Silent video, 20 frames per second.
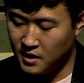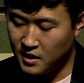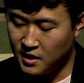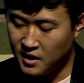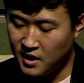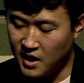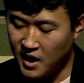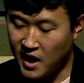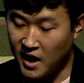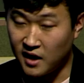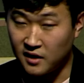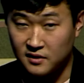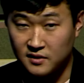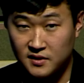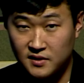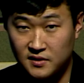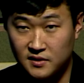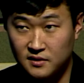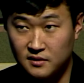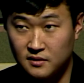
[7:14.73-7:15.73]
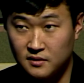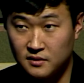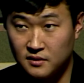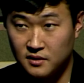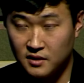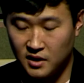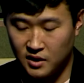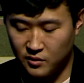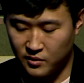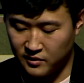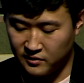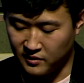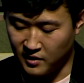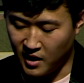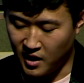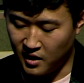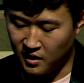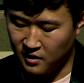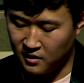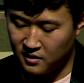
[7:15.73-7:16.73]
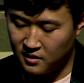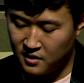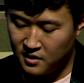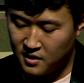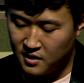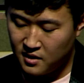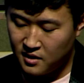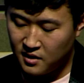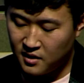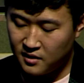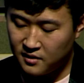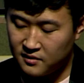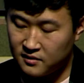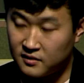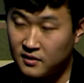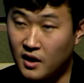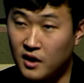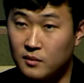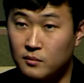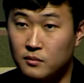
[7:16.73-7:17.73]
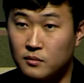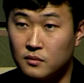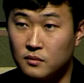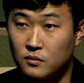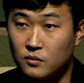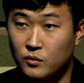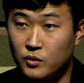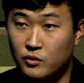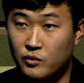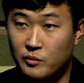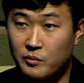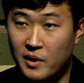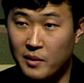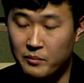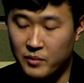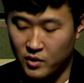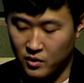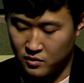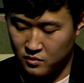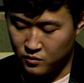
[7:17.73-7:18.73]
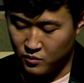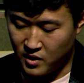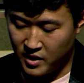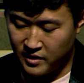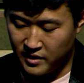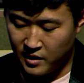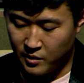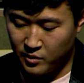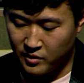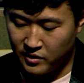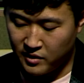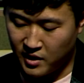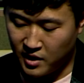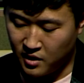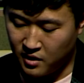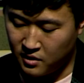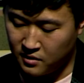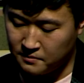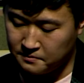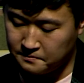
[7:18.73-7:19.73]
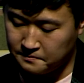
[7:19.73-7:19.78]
"Hate," he would say, and some would remember why they were there.